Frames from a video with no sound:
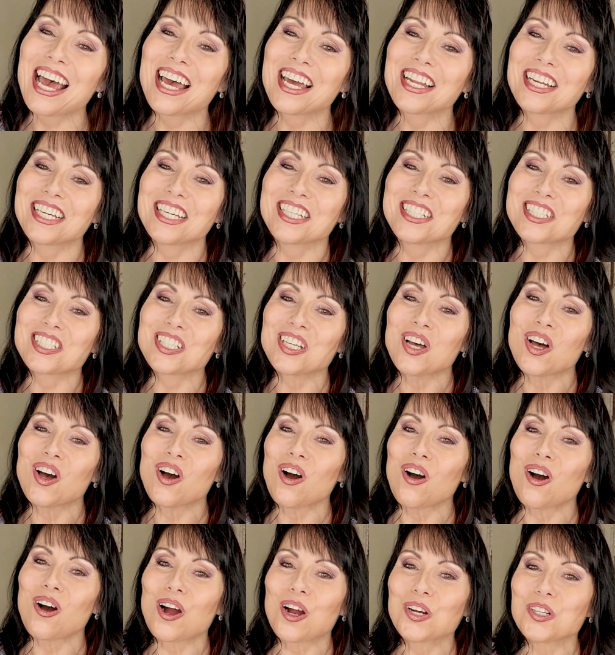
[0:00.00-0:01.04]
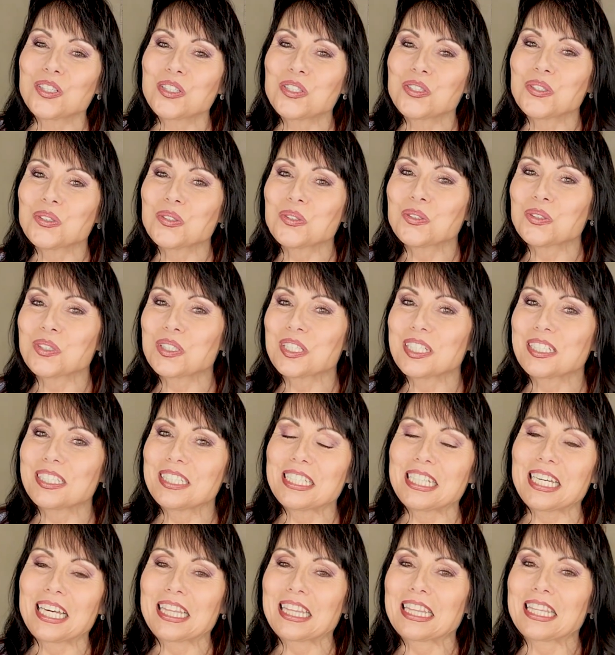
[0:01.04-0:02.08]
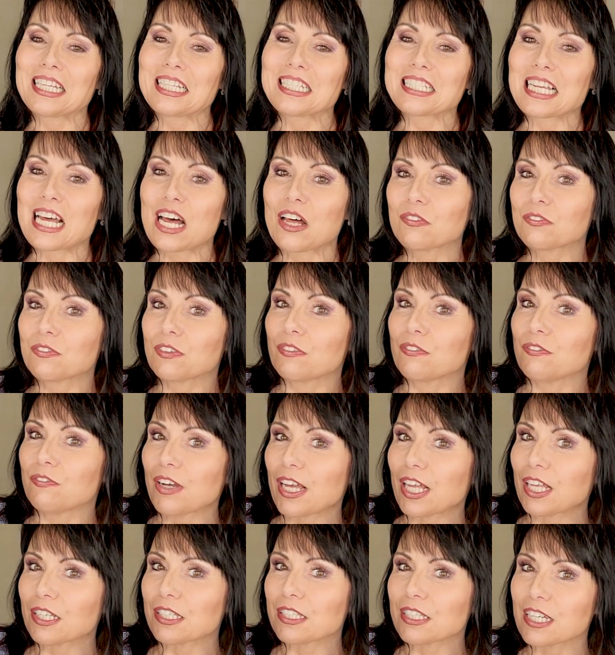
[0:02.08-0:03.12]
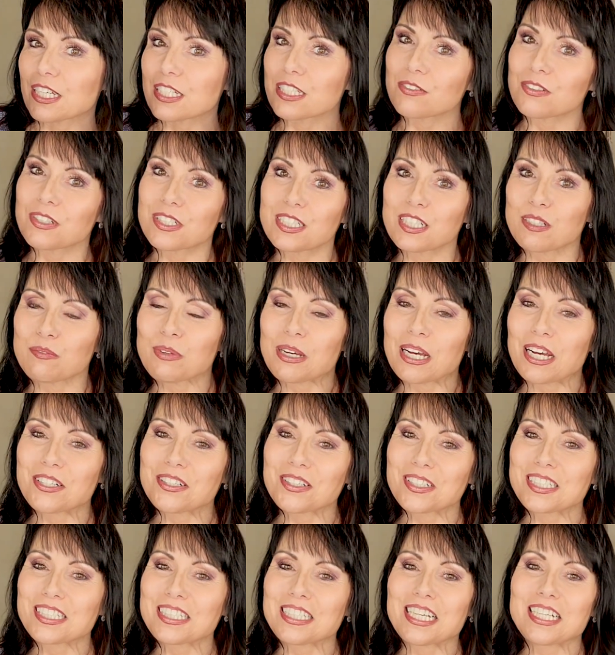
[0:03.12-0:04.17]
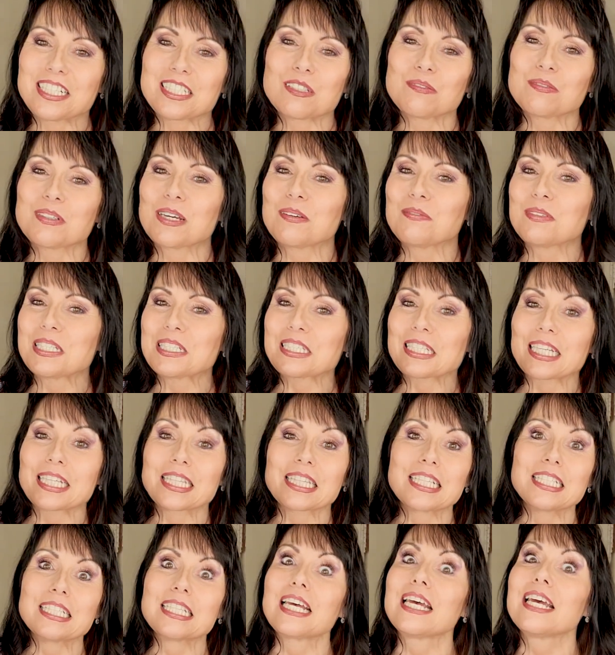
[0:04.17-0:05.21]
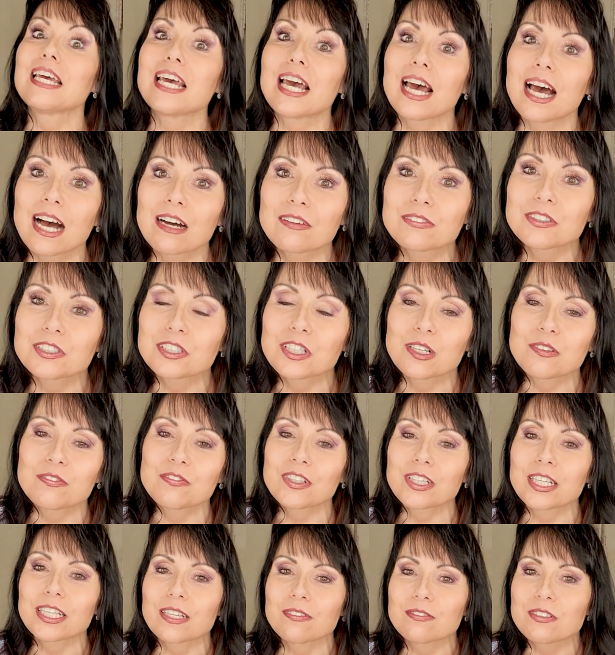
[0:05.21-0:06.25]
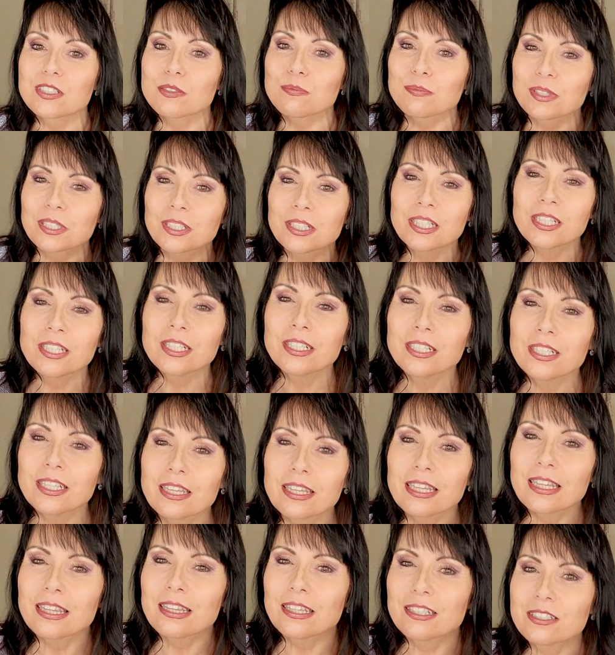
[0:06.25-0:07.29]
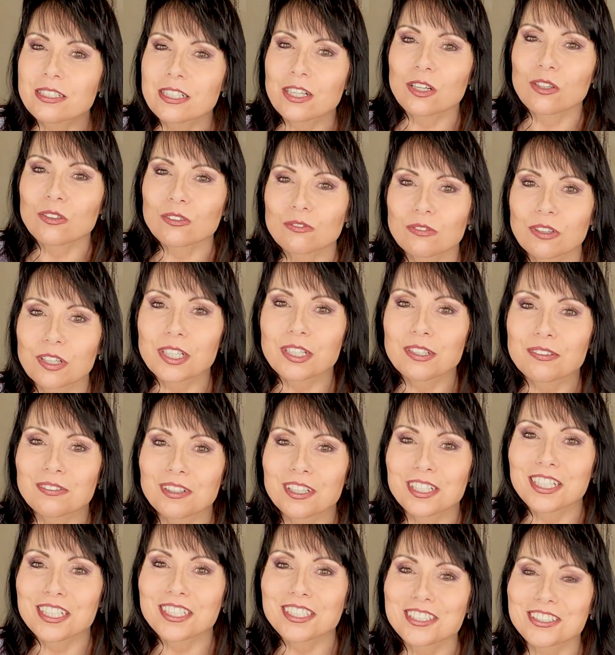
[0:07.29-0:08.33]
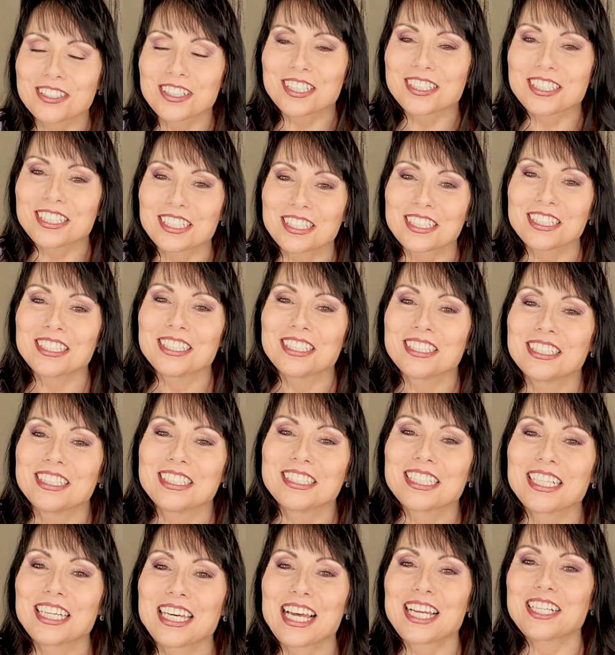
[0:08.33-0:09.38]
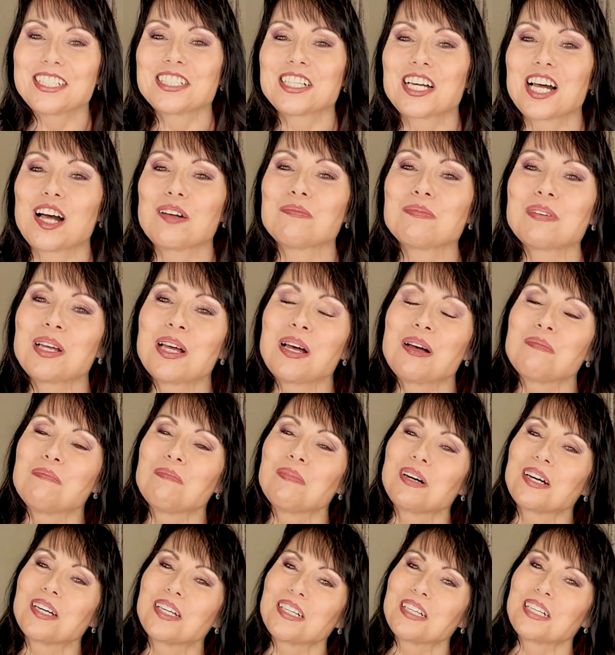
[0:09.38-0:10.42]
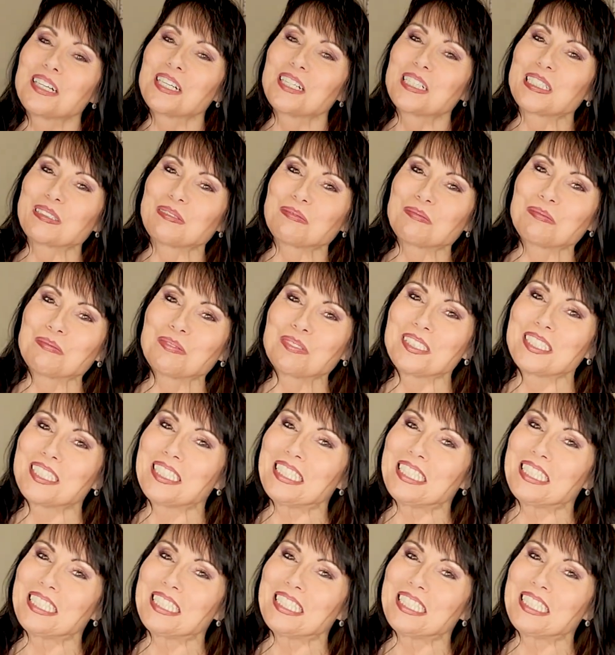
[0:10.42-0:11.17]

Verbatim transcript: and it's hard to get things out for Valentine's, for St. Patrick's Day. Sometimes it's like the day after. I feel like I've just been, you know, running and running, trying to, to catch up. But um,